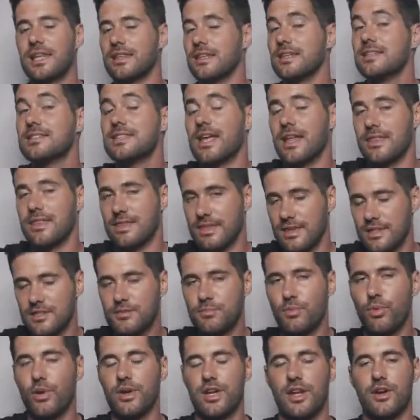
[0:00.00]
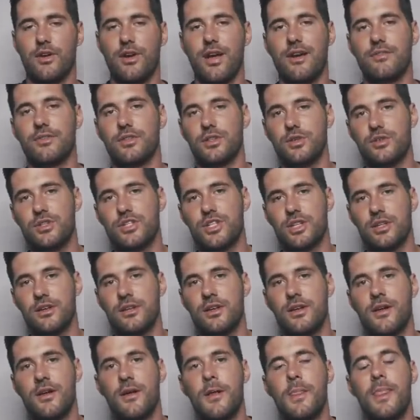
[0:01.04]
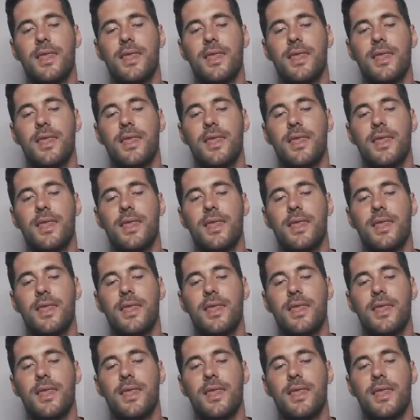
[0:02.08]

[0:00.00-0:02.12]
at least at this point in our evolution,